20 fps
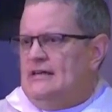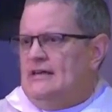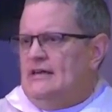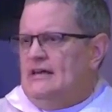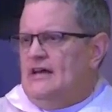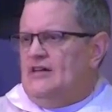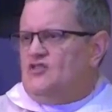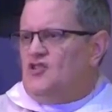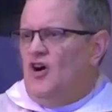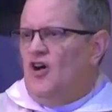
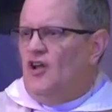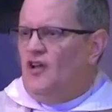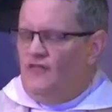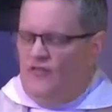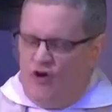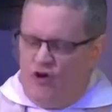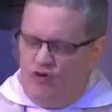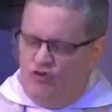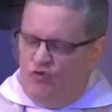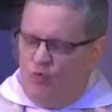It's all of
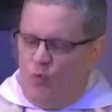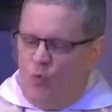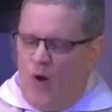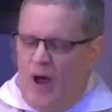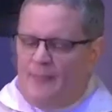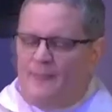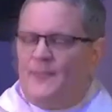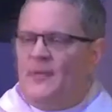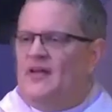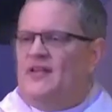those
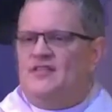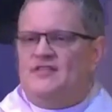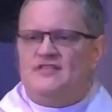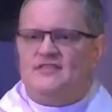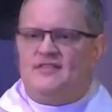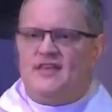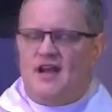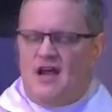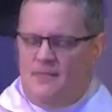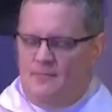weapons
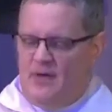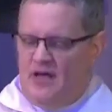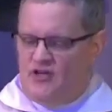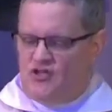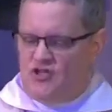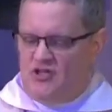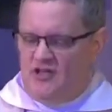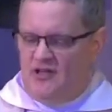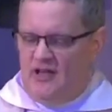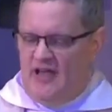that I
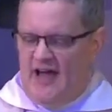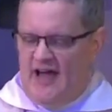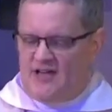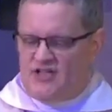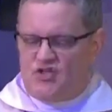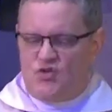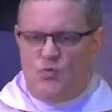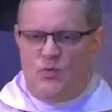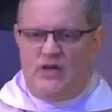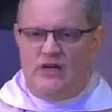mentioned
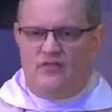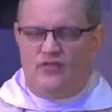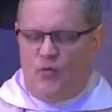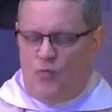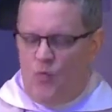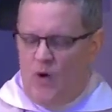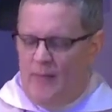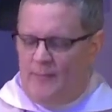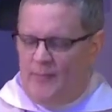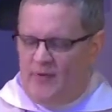last week, the
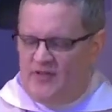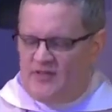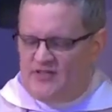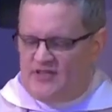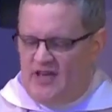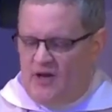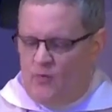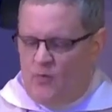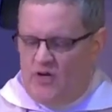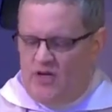weapons
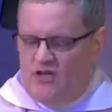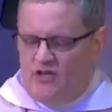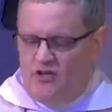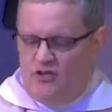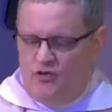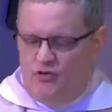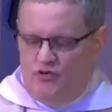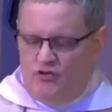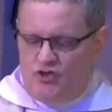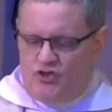that we
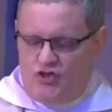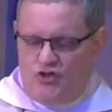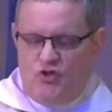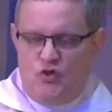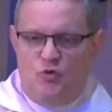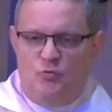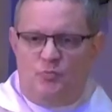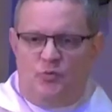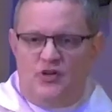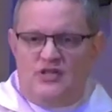use
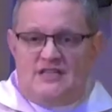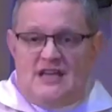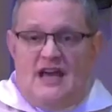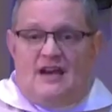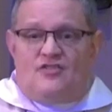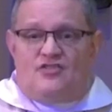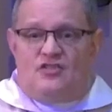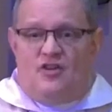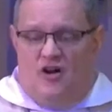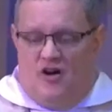to
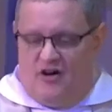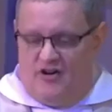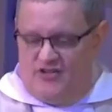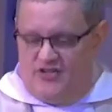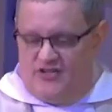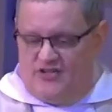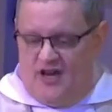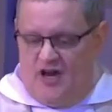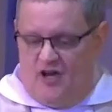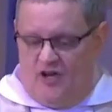protect
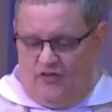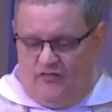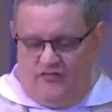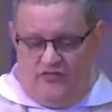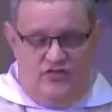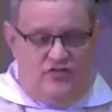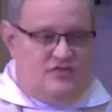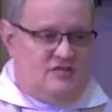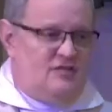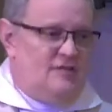
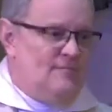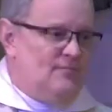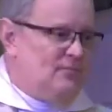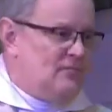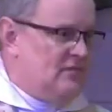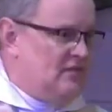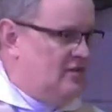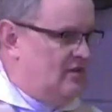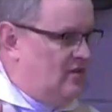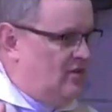ourselves
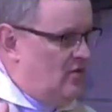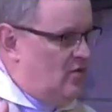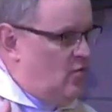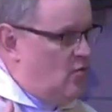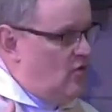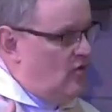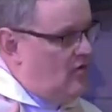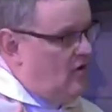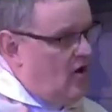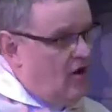
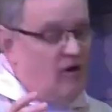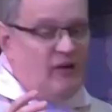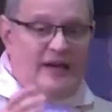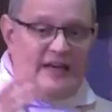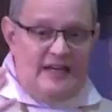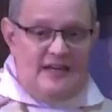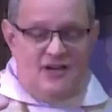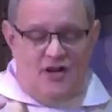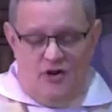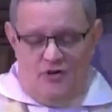or our
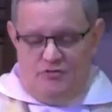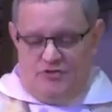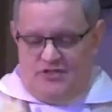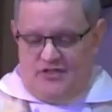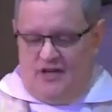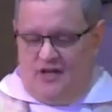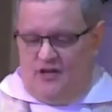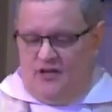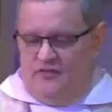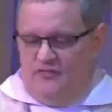ego
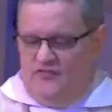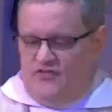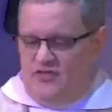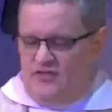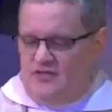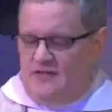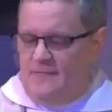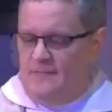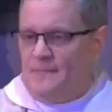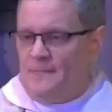selves,